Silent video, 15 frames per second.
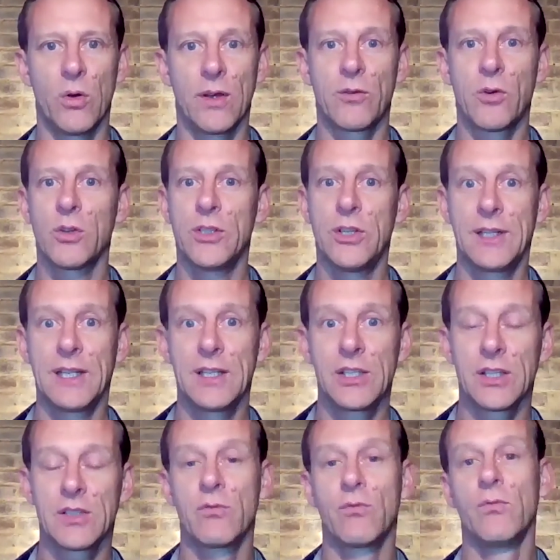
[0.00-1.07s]
And of course, you can
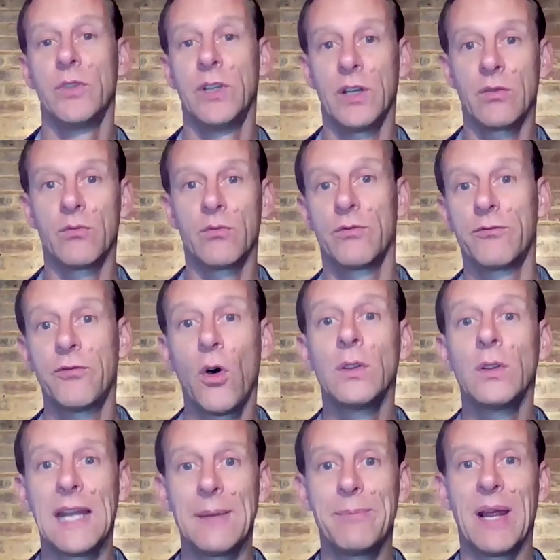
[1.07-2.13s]
just,
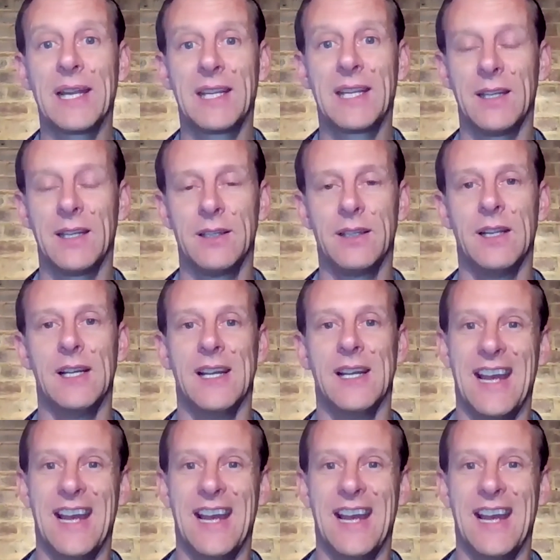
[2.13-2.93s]
fold that back in,